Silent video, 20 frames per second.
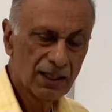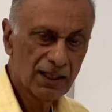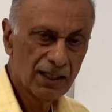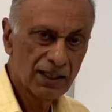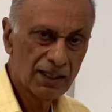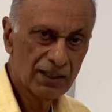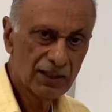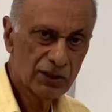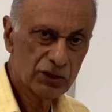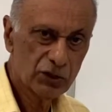
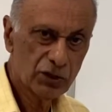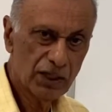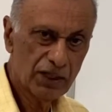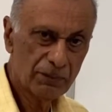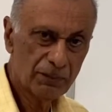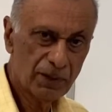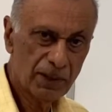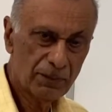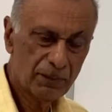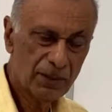in the joint
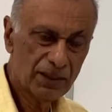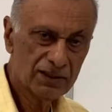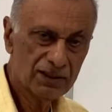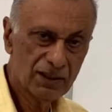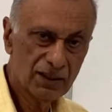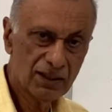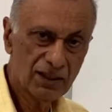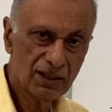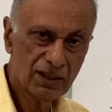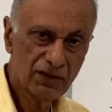
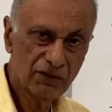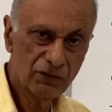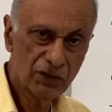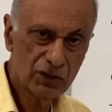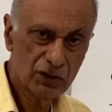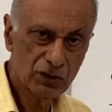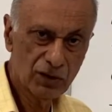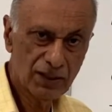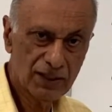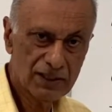preparation the
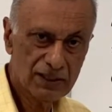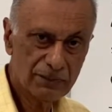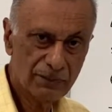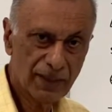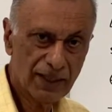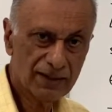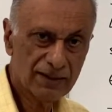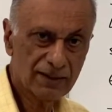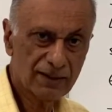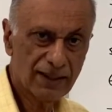visual
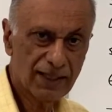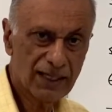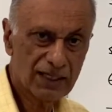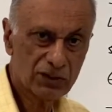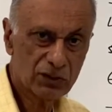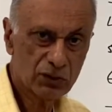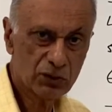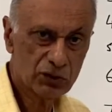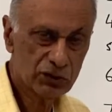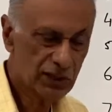inspector has
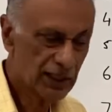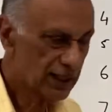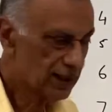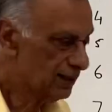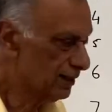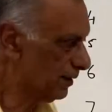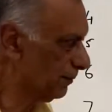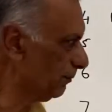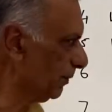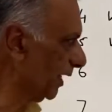to check
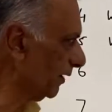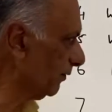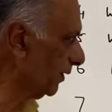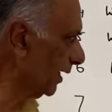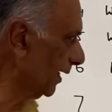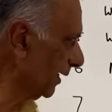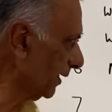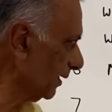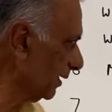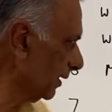the bevel
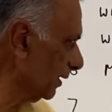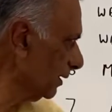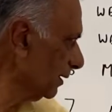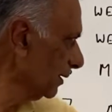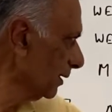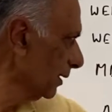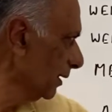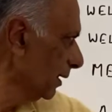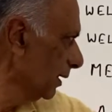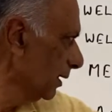angle
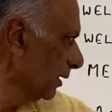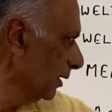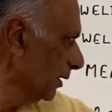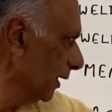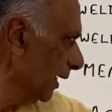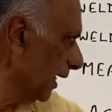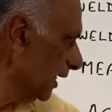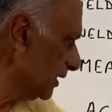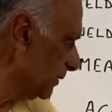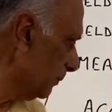
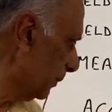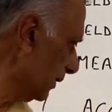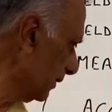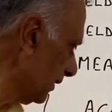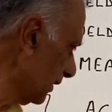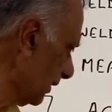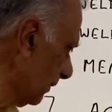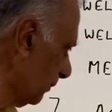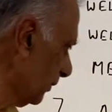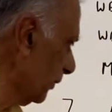as per the
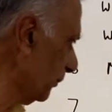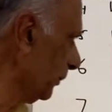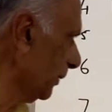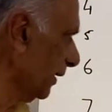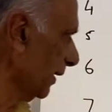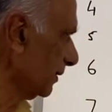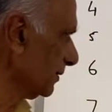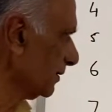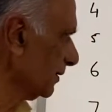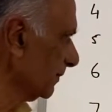
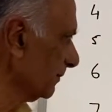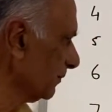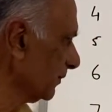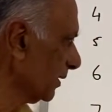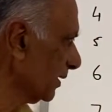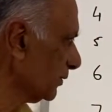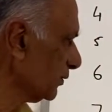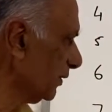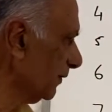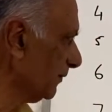WPS
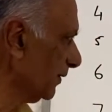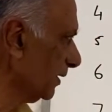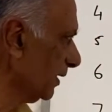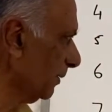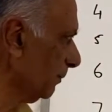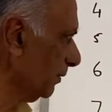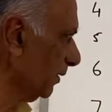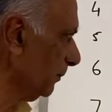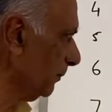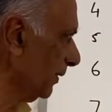so if the
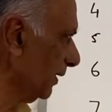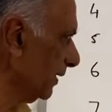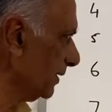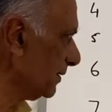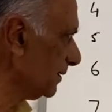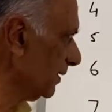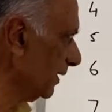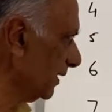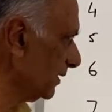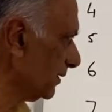
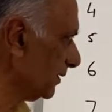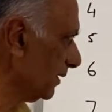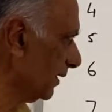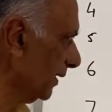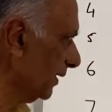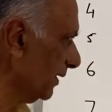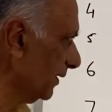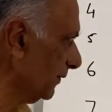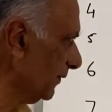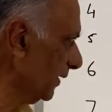WPS says 30
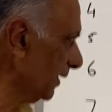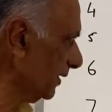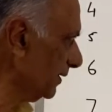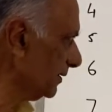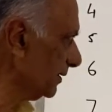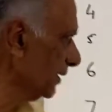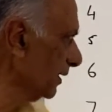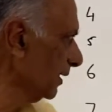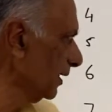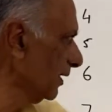
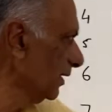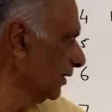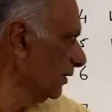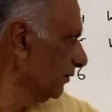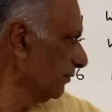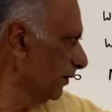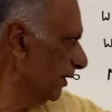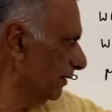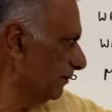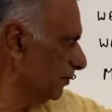degrees
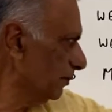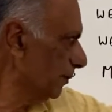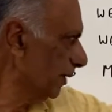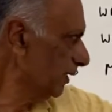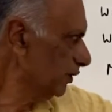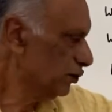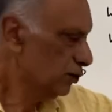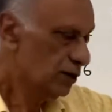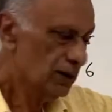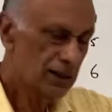we have to
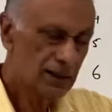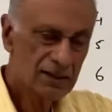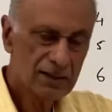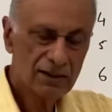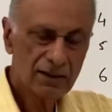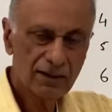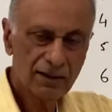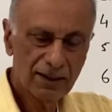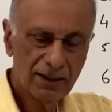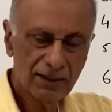make sure it's
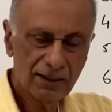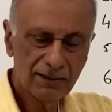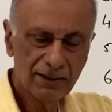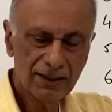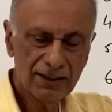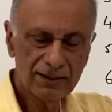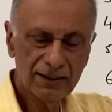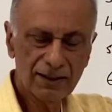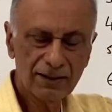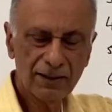30
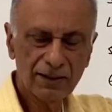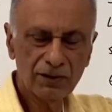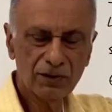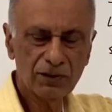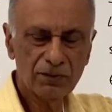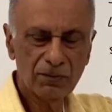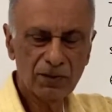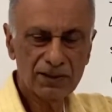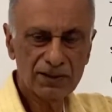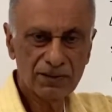degrees and there
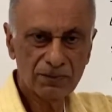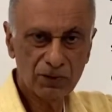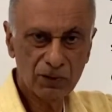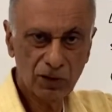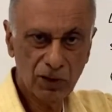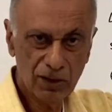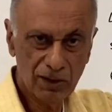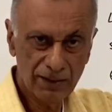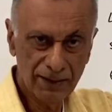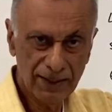could be some
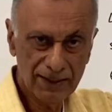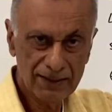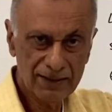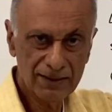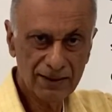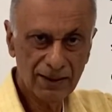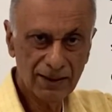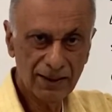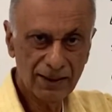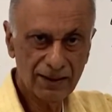tolerance
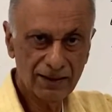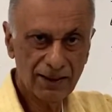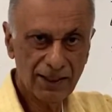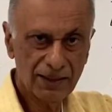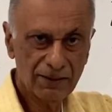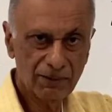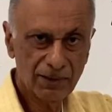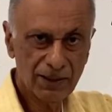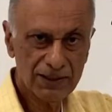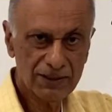in it
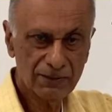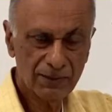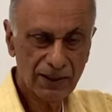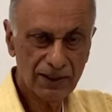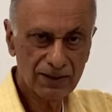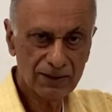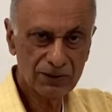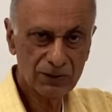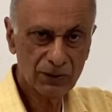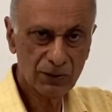like plus
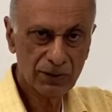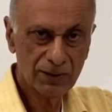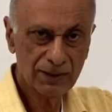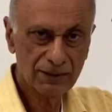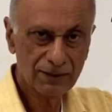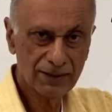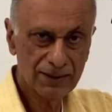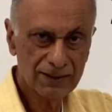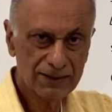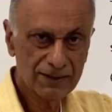minus 2
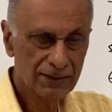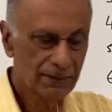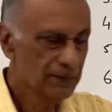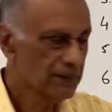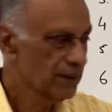degrees